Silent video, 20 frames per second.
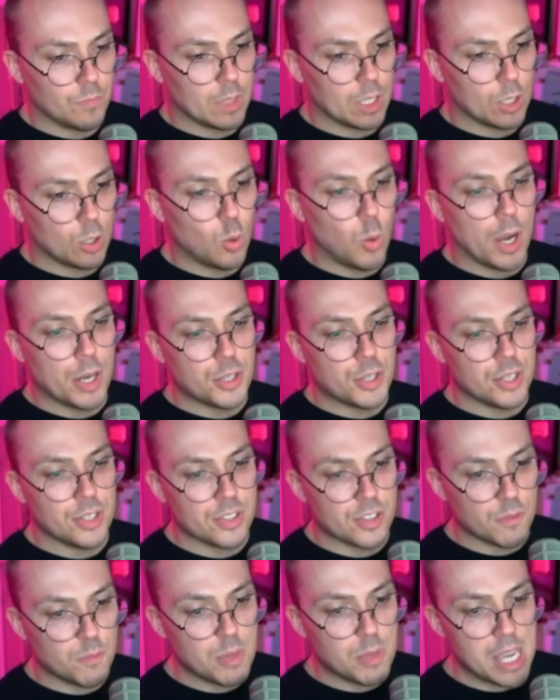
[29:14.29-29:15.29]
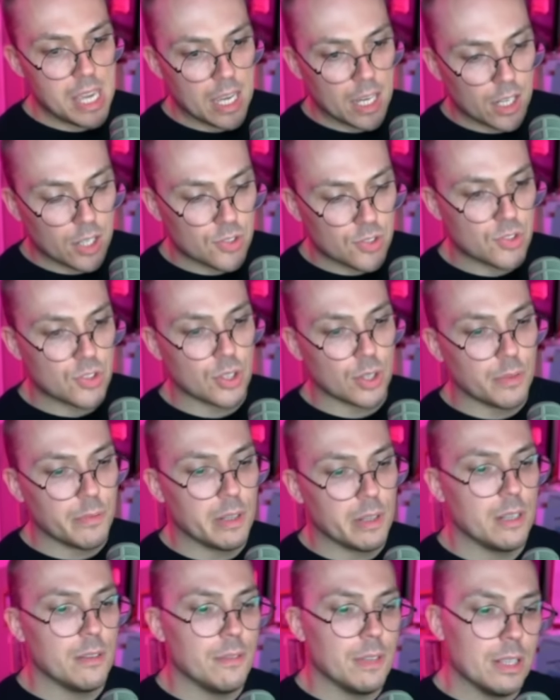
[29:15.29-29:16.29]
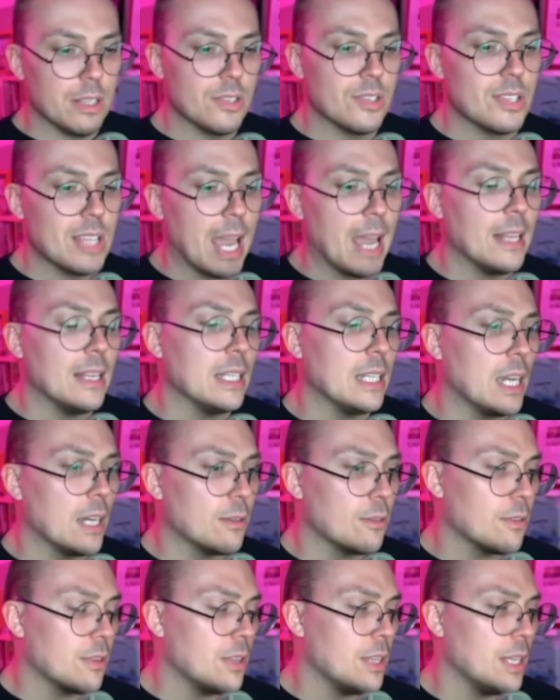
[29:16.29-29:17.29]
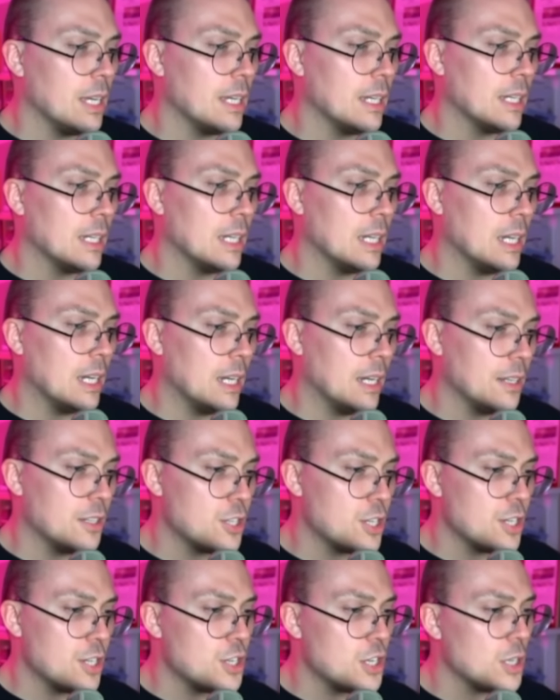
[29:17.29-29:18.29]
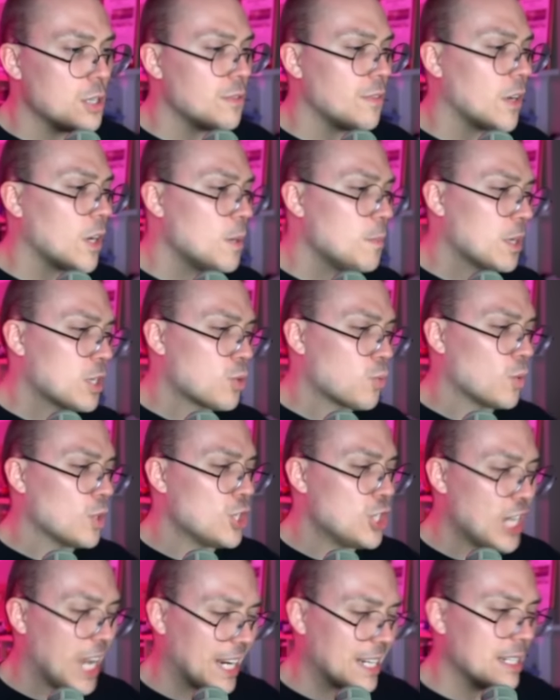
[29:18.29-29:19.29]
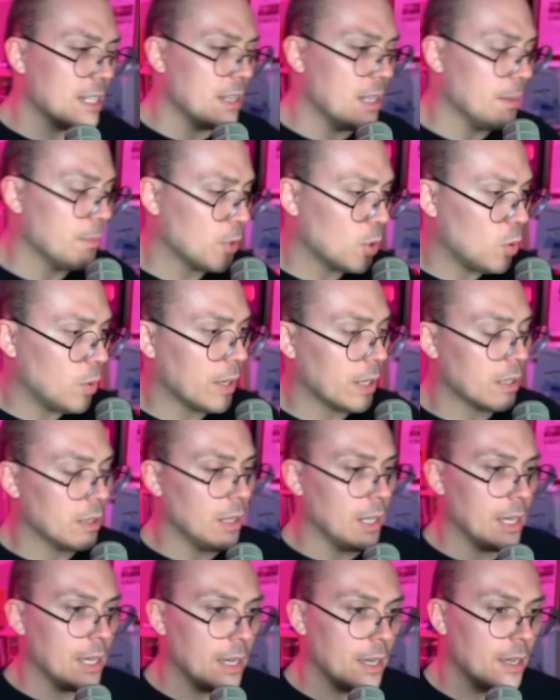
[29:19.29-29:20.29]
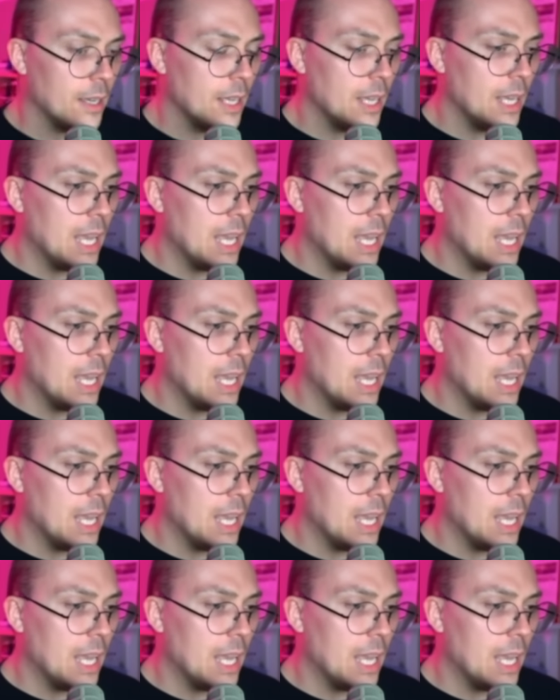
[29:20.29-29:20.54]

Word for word: questions of being a conservative and this, that, and the other thing, she's very much rejected them quickly.